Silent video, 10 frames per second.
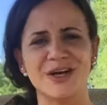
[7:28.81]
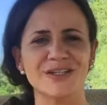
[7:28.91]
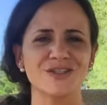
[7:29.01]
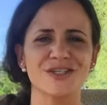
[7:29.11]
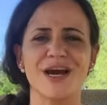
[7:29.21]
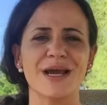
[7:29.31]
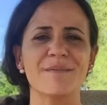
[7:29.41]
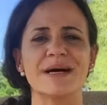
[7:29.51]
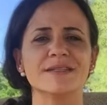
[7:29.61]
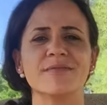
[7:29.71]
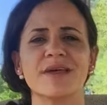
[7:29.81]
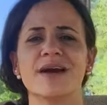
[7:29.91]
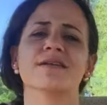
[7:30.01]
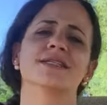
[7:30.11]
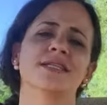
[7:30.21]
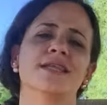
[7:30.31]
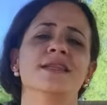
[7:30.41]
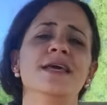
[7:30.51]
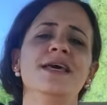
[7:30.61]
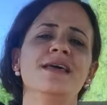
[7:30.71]
I'll start talking about something else and then
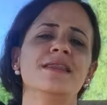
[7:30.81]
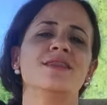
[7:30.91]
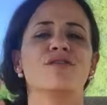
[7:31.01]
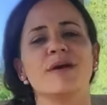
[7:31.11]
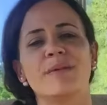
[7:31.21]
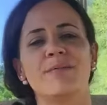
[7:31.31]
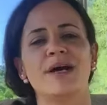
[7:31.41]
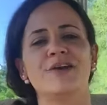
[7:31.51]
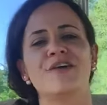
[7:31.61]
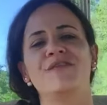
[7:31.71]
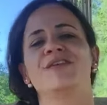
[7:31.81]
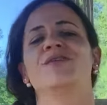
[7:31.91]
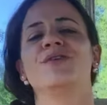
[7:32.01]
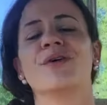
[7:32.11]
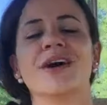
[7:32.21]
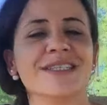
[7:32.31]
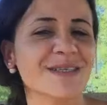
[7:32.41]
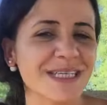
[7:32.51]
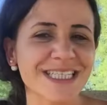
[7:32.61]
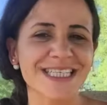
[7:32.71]
they'll get my mind off the doo-doo. Or
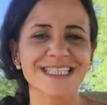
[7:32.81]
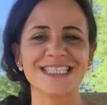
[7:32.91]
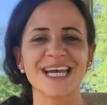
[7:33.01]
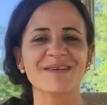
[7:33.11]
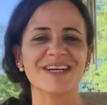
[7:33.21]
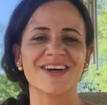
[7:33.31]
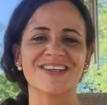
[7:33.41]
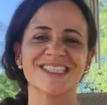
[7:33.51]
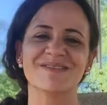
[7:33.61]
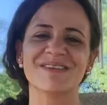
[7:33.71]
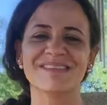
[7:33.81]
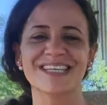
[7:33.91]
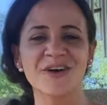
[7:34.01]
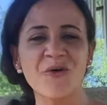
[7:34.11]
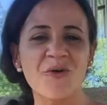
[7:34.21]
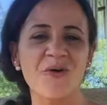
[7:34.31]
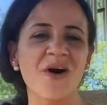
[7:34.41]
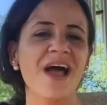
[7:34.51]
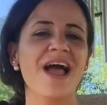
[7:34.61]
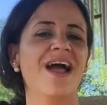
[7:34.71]
sometimes I just take my daughter somewhere really
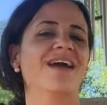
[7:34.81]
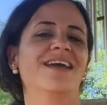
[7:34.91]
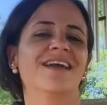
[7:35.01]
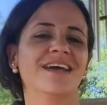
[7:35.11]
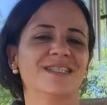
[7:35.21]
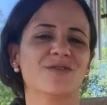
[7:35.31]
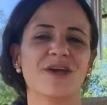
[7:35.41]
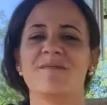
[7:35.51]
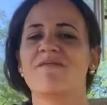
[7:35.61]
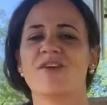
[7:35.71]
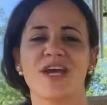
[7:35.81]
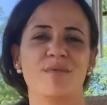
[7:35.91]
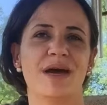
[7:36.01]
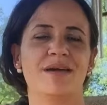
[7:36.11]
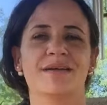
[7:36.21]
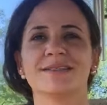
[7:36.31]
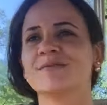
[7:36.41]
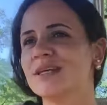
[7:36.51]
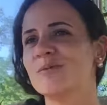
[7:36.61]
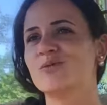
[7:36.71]
cool and get ice cream and forget about it. Or
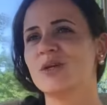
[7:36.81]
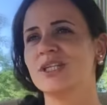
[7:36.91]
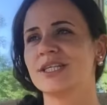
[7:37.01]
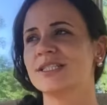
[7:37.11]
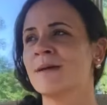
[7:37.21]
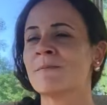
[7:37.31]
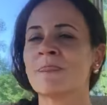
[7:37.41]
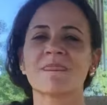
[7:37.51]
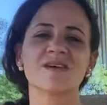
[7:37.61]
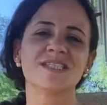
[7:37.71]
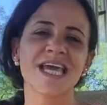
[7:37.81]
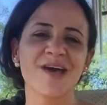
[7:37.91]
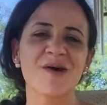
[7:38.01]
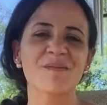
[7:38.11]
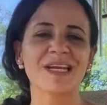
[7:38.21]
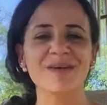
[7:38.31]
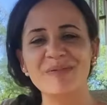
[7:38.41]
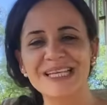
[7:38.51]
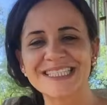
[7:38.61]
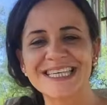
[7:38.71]
sometimes we just stay home and eat
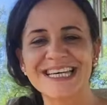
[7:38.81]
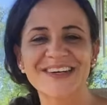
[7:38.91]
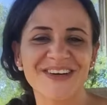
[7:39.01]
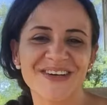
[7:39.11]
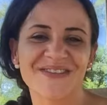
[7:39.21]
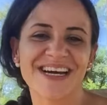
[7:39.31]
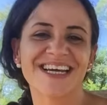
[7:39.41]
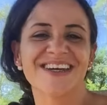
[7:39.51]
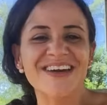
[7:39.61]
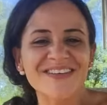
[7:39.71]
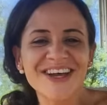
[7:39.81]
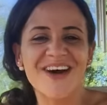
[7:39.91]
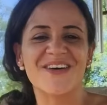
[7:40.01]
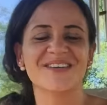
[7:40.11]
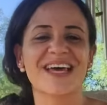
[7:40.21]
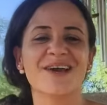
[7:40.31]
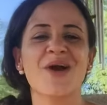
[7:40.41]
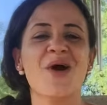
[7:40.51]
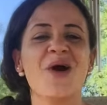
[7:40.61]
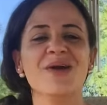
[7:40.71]
pizza in our underwear. You never know. Like,
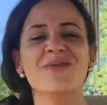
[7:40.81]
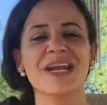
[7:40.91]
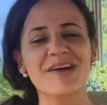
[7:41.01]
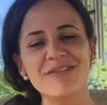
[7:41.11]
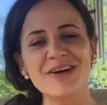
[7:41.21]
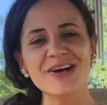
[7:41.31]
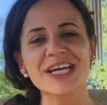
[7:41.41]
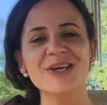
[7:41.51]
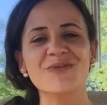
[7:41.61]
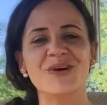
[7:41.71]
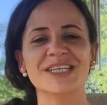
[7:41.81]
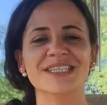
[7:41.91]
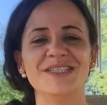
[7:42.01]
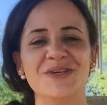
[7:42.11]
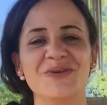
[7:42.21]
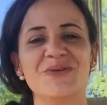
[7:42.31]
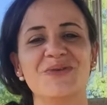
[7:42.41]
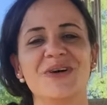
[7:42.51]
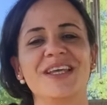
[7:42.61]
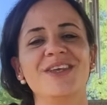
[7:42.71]
whatever you want to
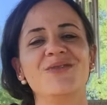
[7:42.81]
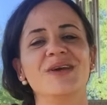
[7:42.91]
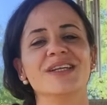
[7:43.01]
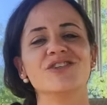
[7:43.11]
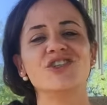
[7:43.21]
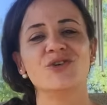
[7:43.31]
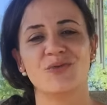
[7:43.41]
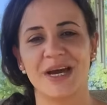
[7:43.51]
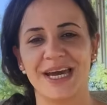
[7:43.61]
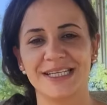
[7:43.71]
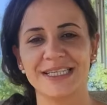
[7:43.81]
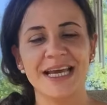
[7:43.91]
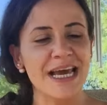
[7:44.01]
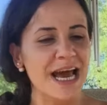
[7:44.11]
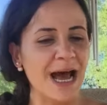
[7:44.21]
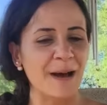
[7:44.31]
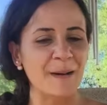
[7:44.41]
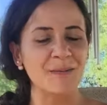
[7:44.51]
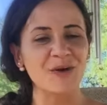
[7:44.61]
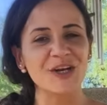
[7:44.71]
do, you can do it.
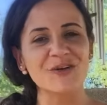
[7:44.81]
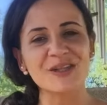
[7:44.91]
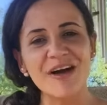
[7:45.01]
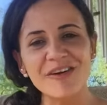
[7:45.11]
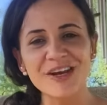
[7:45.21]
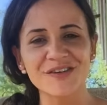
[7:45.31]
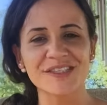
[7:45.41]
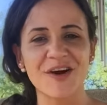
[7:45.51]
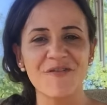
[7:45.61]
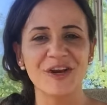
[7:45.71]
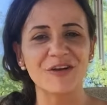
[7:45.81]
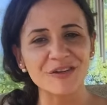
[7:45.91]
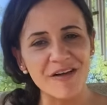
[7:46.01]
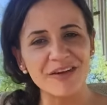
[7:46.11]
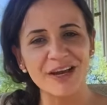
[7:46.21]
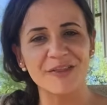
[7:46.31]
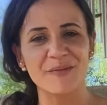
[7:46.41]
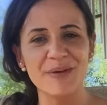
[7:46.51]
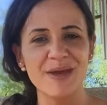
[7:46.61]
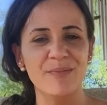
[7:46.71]
When you're loving yourself and you're loving other
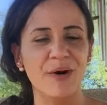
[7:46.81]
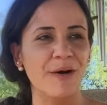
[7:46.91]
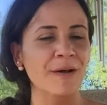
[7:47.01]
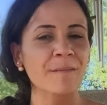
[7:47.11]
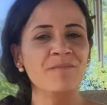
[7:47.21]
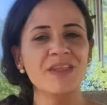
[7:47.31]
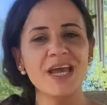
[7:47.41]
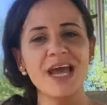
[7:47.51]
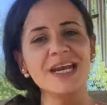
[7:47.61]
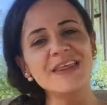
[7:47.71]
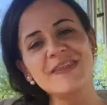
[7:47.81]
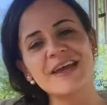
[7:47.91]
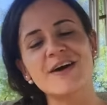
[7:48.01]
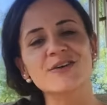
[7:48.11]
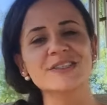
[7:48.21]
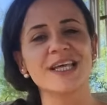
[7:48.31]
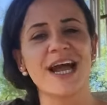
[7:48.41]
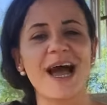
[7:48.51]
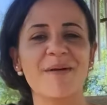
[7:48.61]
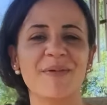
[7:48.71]
people, anything else that
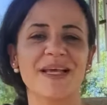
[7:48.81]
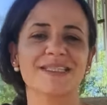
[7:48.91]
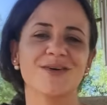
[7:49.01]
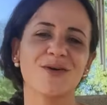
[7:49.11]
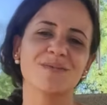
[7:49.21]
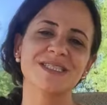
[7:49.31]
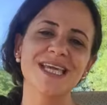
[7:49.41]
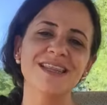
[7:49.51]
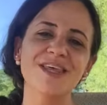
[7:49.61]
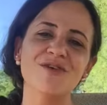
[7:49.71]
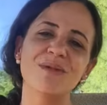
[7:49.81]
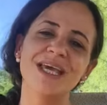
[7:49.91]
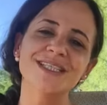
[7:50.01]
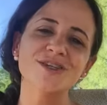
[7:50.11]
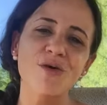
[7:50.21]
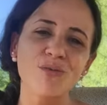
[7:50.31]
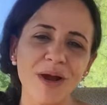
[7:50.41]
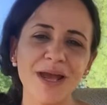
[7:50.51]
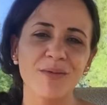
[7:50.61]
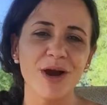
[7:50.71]
happens or a mistake that you make, it's all
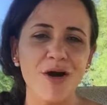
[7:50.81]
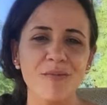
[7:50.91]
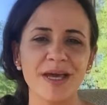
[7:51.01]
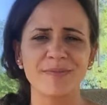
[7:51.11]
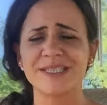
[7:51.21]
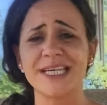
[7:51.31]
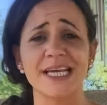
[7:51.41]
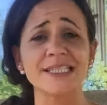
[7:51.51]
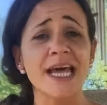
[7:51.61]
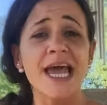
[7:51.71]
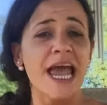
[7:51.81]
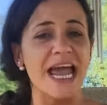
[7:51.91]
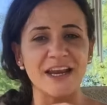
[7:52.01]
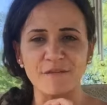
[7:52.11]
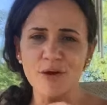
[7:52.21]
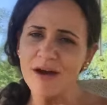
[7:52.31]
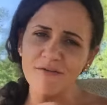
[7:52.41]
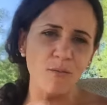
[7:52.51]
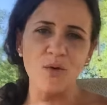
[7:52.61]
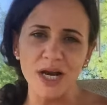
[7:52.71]
right. We all make mistakes. And if you
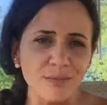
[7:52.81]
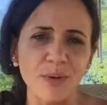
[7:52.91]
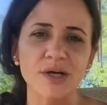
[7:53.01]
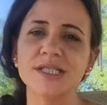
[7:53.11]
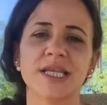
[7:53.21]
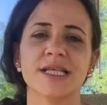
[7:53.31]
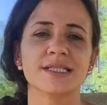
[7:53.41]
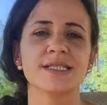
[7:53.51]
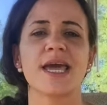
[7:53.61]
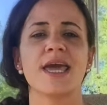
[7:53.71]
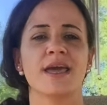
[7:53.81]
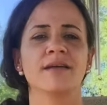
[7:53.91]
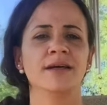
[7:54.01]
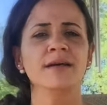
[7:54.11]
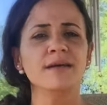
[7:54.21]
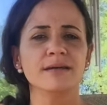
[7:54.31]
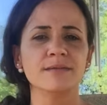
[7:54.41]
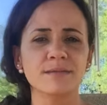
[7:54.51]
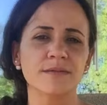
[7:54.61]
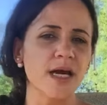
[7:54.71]
have one person that's saying,
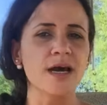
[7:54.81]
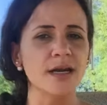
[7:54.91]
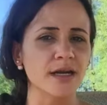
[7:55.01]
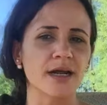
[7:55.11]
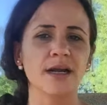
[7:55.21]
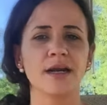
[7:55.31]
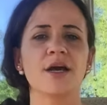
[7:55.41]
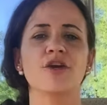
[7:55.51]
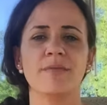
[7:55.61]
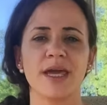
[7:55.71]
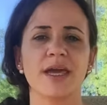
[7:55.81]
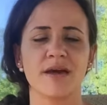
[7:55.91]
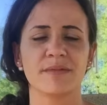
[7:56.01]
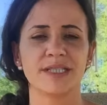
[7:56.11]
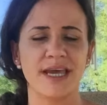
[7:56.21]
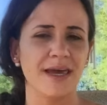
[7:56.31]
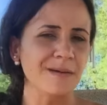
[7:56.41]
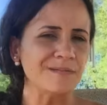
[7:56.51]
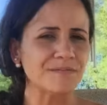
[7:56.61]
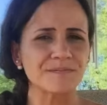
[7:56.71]
you're making a mistake,
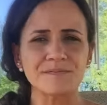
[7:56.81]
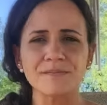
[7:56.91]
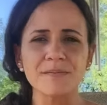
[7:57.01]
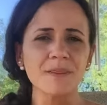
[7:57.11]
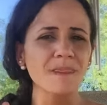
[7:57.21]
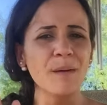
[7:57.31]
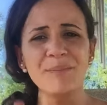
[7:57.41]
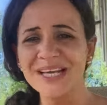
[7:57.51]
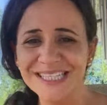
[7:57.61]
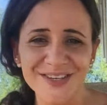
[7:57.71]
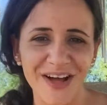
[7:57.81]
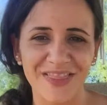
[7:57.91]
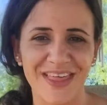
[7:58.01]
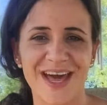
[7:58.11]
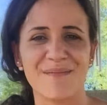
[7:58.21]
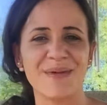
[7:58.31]
piss on them.